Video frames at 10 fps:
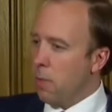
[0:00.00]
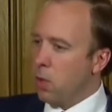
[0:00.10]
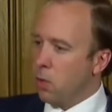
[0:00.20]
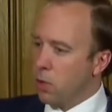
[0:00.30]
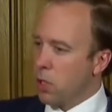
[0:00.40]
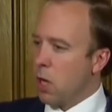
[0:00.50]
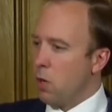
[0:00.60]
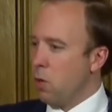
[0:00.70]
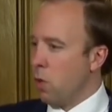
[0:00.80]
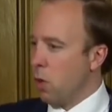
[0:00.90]
But
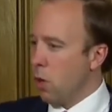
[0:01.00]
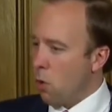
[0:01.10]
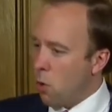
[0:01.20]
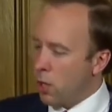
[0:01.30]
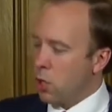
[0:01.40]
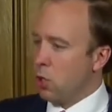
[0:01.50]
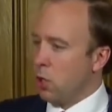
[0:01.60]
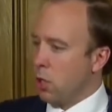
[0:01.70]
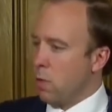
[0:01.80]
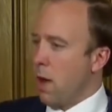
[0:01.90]
also, you know,
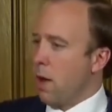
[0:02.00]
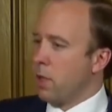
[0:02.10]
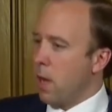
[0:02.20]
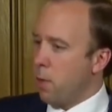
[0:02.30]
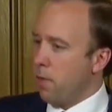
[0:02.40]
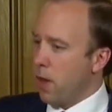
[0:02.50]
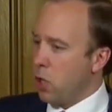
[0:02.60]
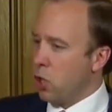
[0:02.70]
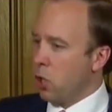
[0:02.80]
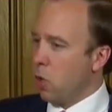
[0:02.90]
questions around
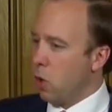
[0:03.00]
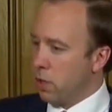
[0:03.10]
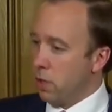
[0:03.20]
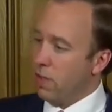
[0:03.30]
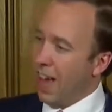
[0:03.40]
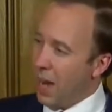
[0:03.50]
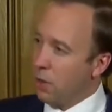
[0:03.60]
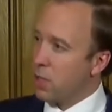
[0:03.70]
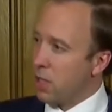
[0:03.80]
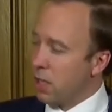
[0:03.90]
deprivation, quality of
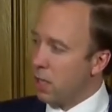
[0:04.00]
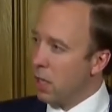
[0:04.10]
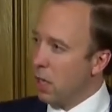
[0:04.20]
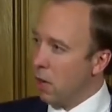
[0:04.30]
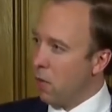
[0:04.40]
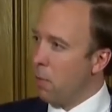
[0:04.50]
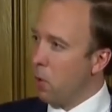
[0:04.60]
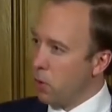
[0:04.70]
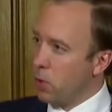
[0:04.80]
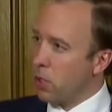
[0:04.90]
housing are
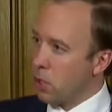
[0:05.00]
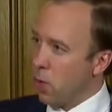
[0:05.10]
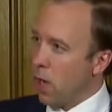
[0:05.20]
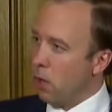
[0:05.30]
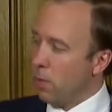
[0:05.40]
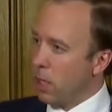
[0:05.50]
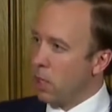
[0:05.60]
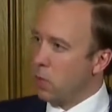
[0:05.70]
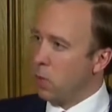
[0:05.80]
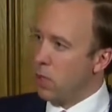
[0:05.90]
important as well,
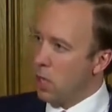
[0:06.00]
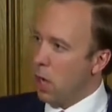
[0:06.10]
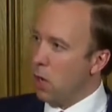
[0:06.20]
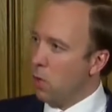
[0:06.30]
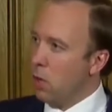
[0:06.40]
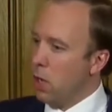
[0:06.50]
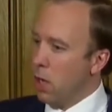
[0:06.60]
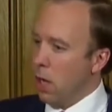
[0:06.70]
because we know